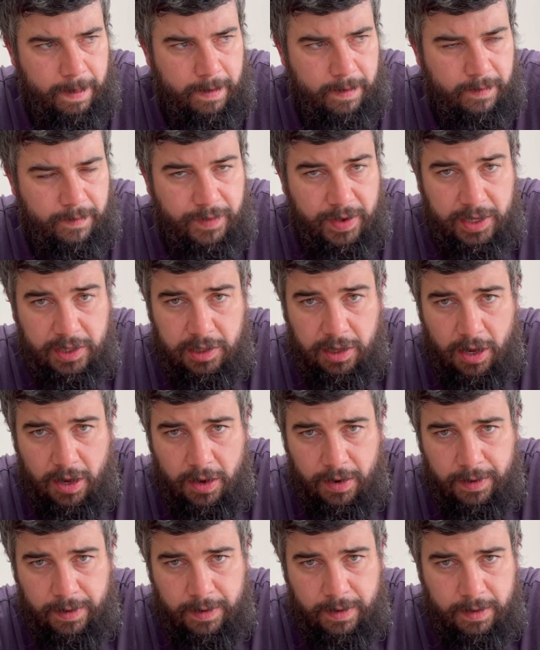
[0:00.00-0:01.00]

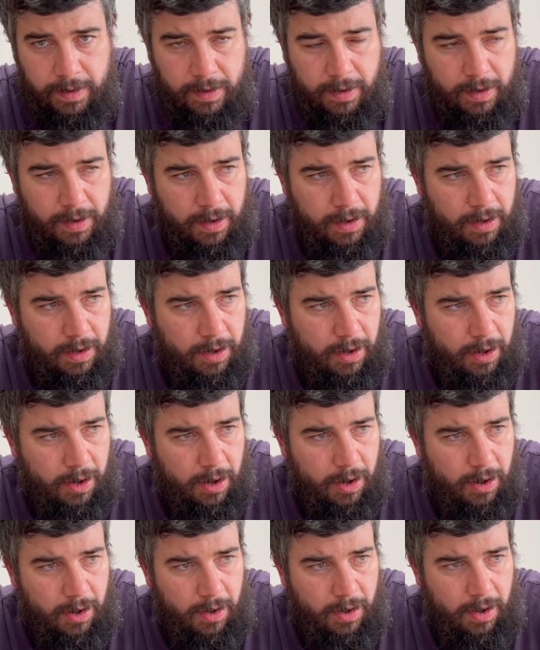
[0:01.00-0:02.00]
Vislon,
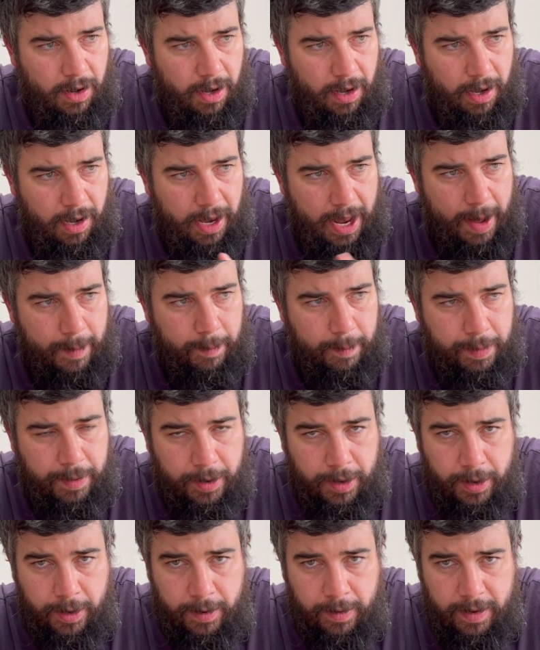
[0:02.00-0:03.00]
or
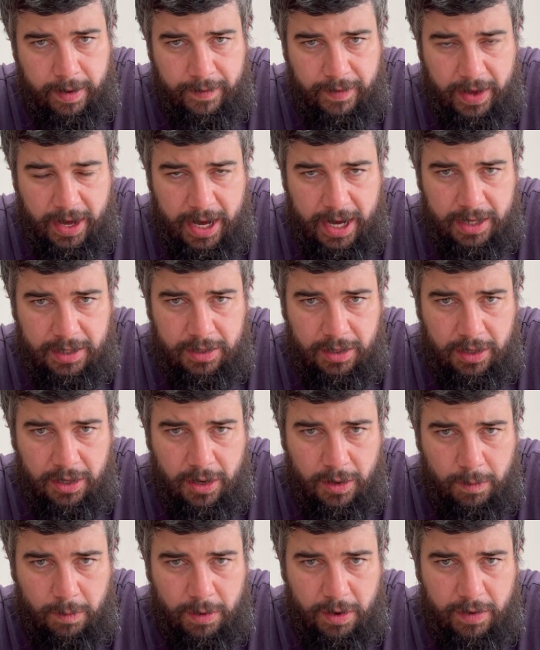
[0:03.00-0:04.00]
Lampo. If it hasn't
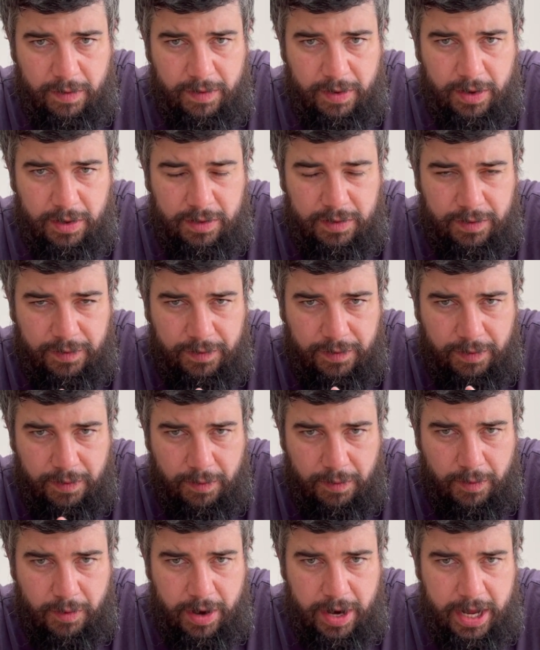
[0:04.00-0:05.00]
got one of those
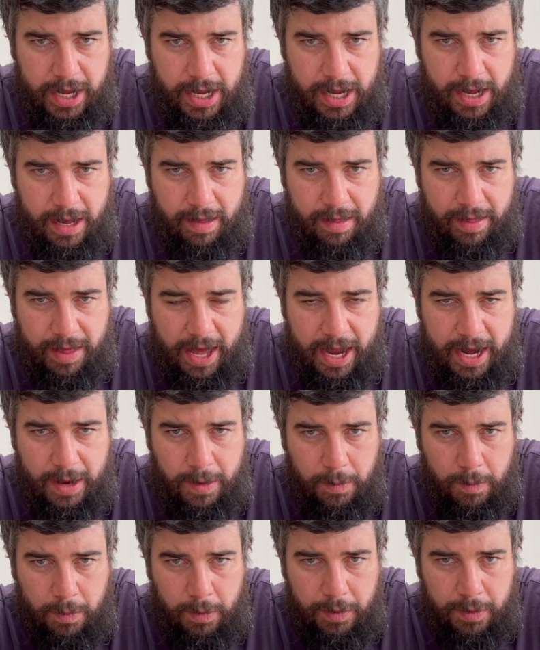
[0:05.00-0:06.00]
3, then
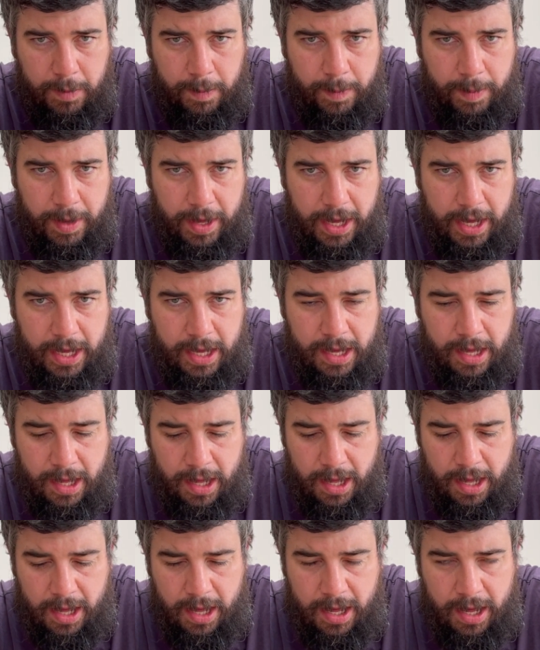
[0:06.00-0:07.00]
it would be
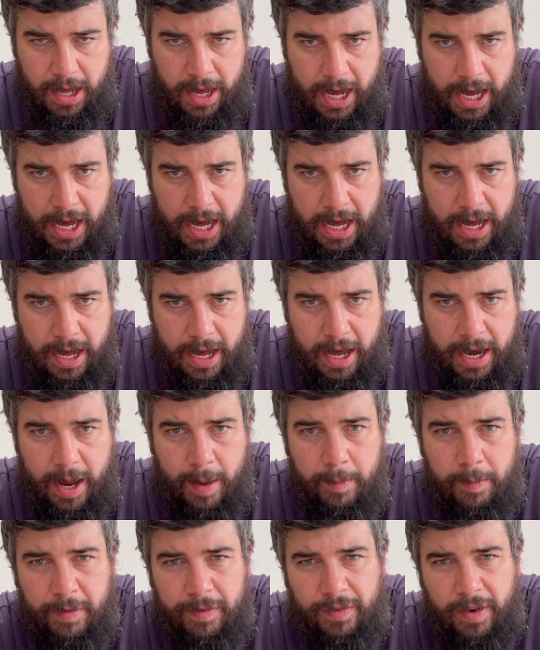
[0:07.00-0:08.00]
an
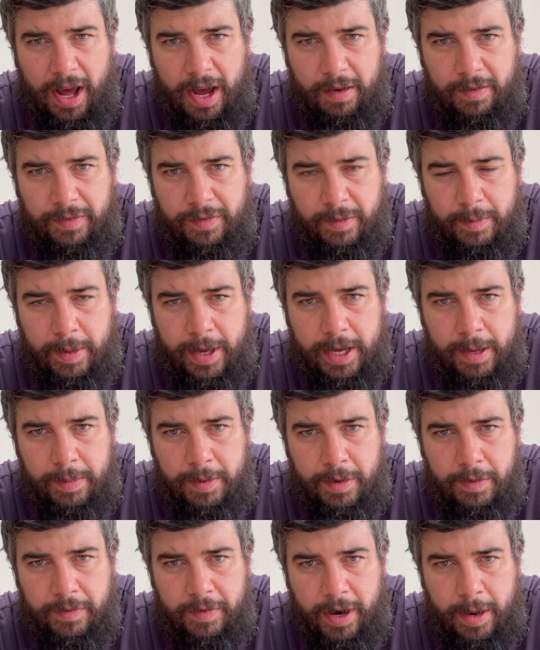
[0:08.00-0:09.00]
amber flag for me,
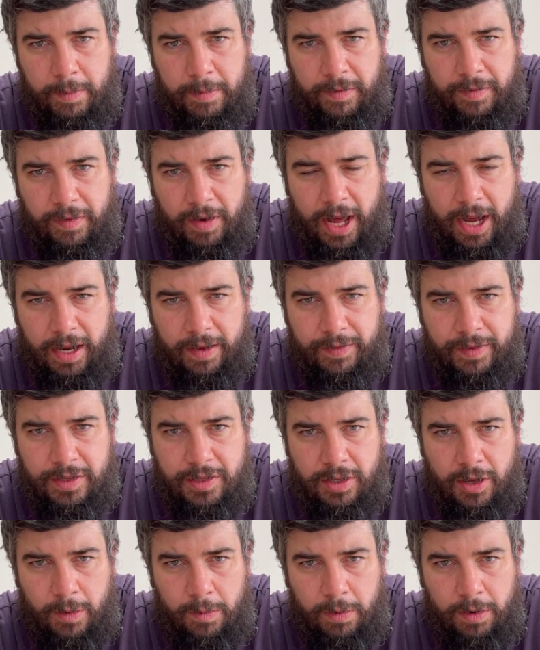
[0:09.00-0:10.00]
another amber flag if
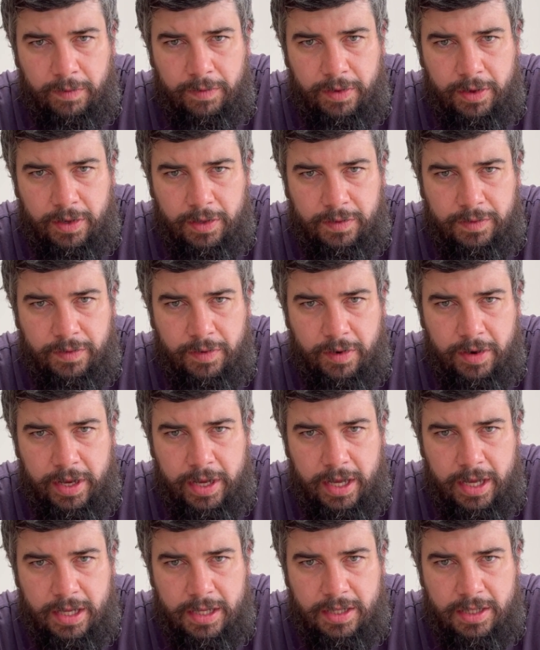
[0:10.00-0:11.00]
it's not one of those
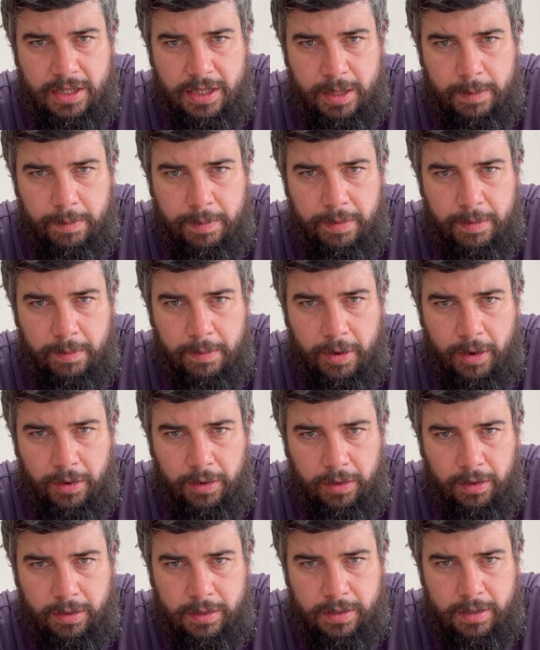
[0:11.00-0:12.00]
3 zip
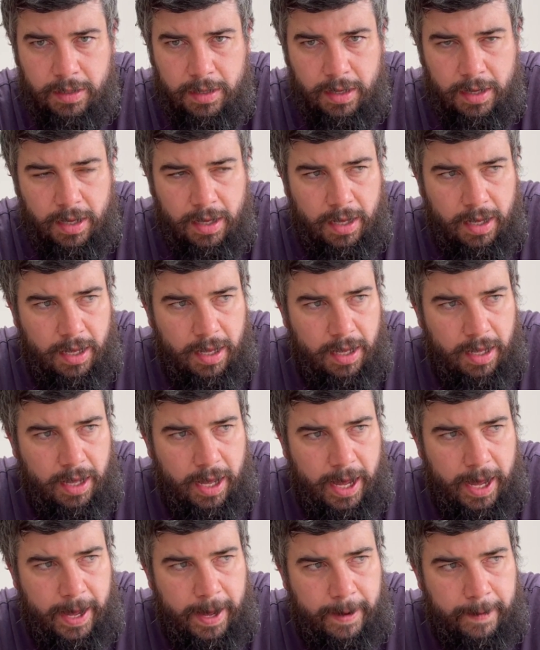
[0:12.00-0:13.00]
models.
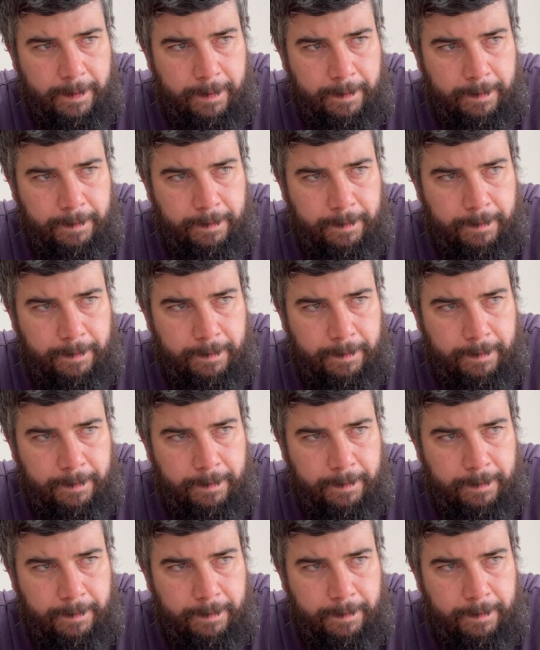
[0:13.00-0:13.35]
Yeah,